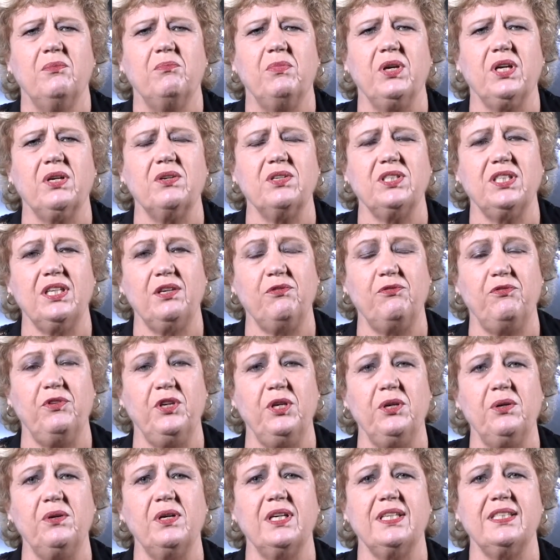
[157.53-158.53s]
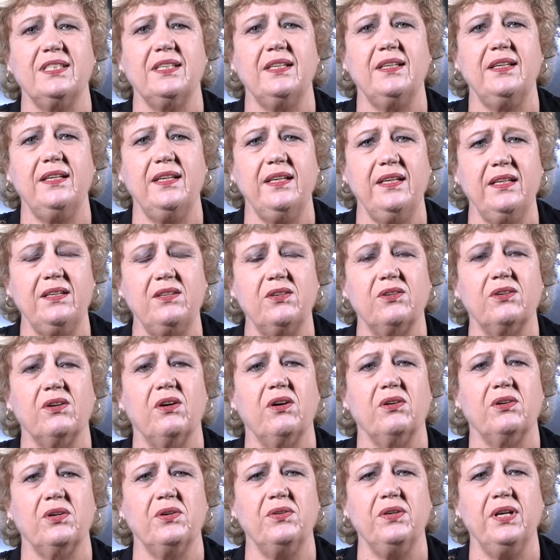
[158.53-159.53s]
Because if you as a leader
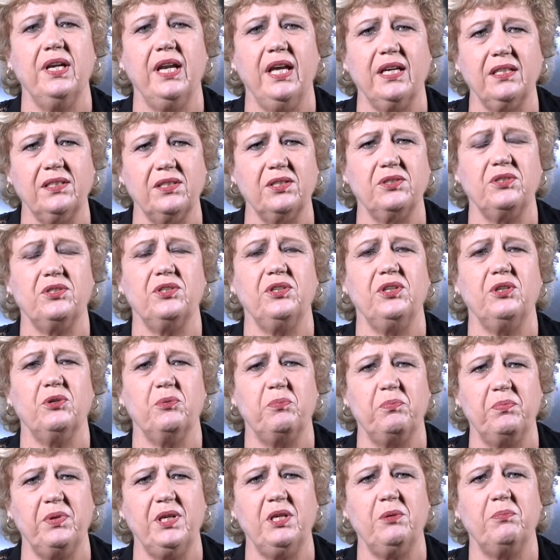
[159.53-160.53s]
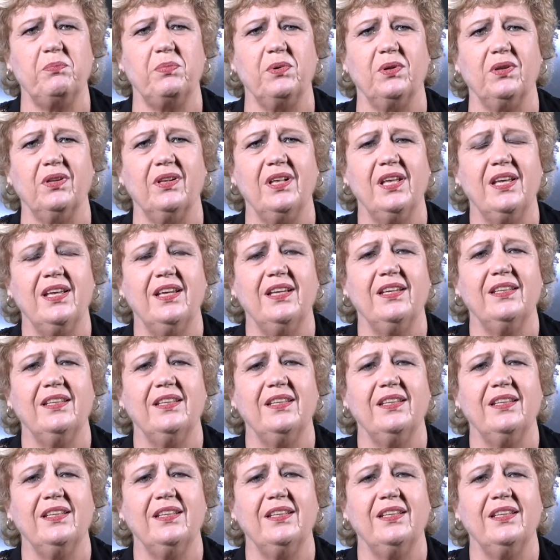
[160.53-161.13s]
are connected to your people,